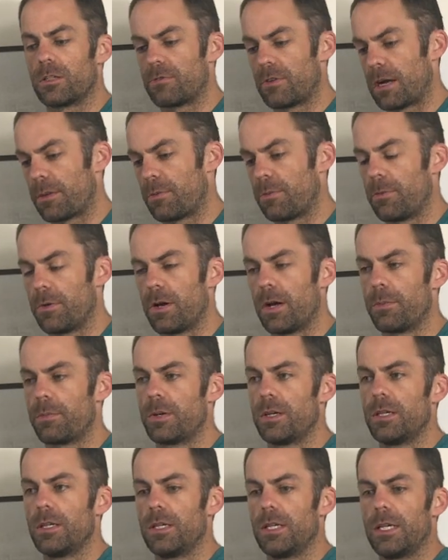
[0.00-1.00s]
wrap them
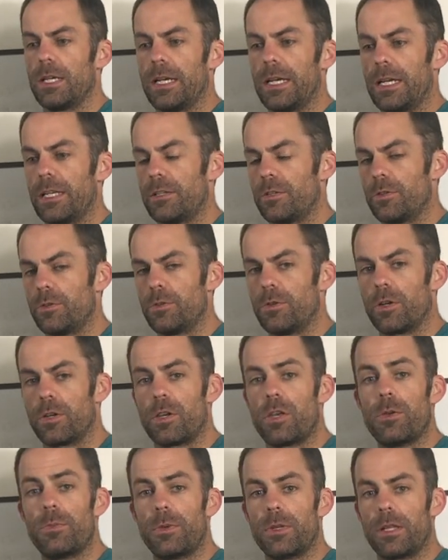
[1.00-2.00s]
up, and
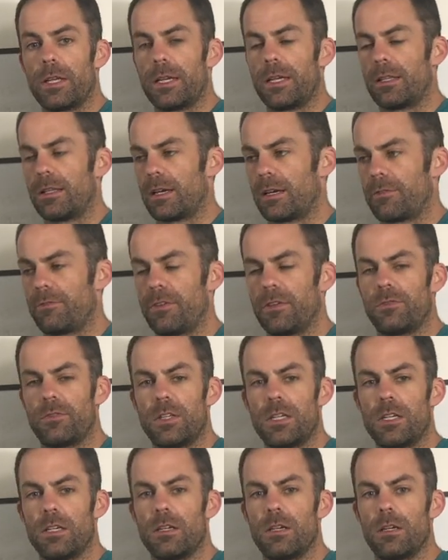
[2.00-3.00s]
accumulate like
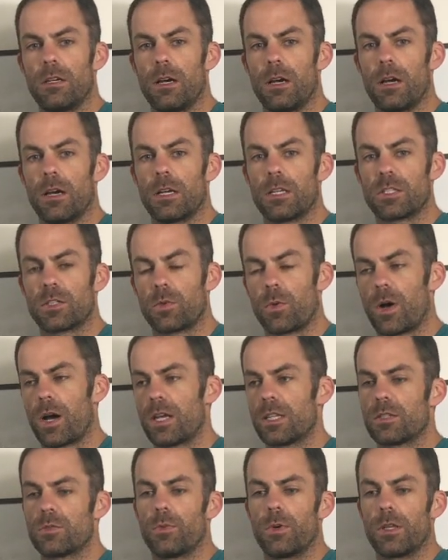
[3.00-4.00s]
50
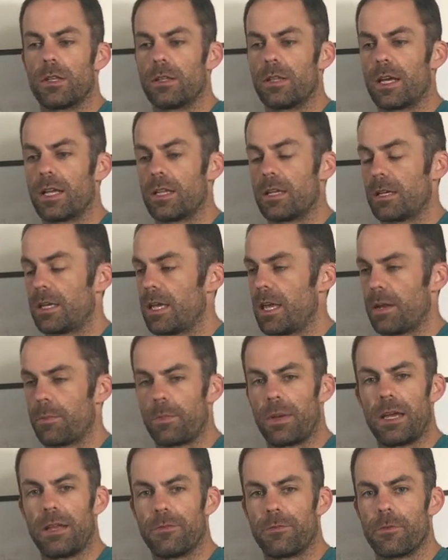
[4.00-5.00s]
squats, whether that, again,
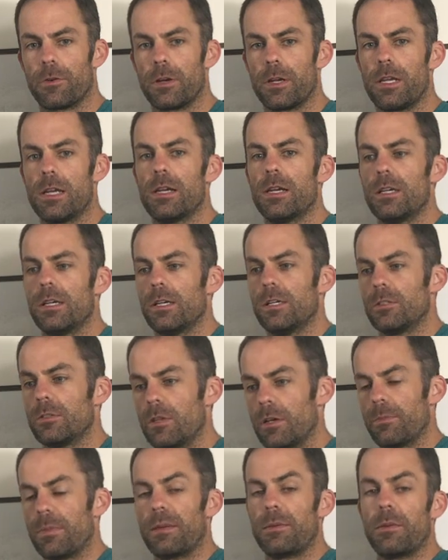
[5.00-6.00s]
pain-free, so
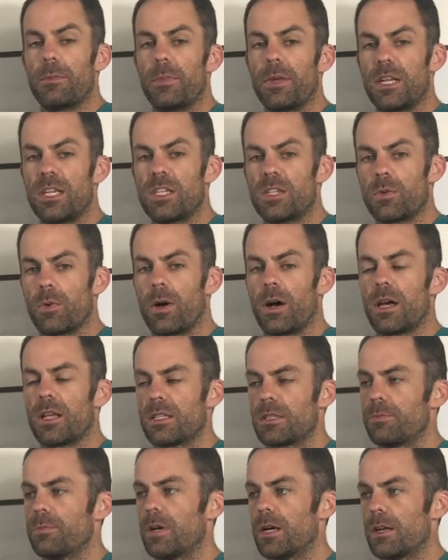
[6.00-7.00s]
it may be mini
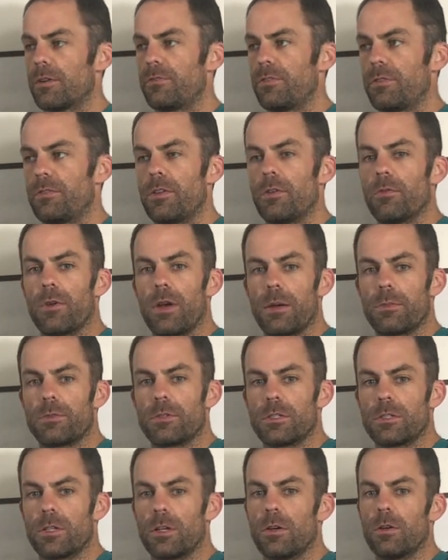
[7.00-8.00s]
squats, but 50 reps or
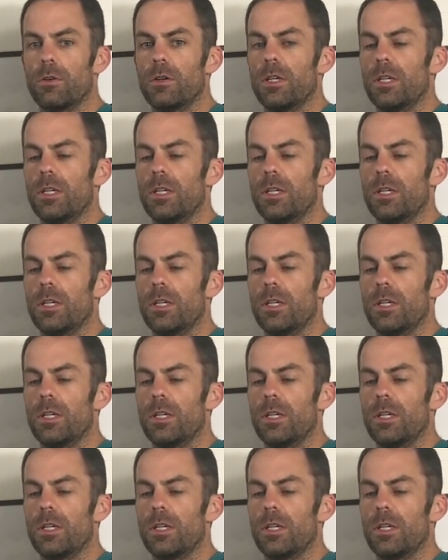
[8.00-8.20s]
so,